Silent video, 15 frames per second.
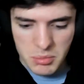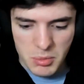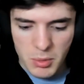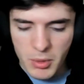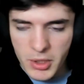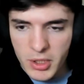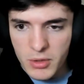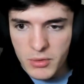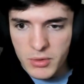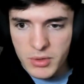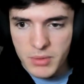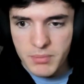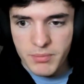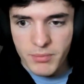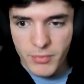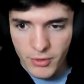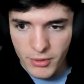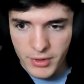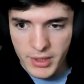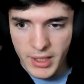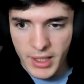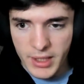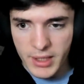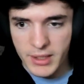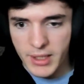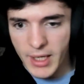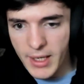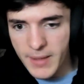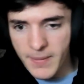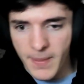We want to use 30 ADA
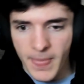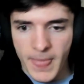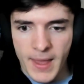again,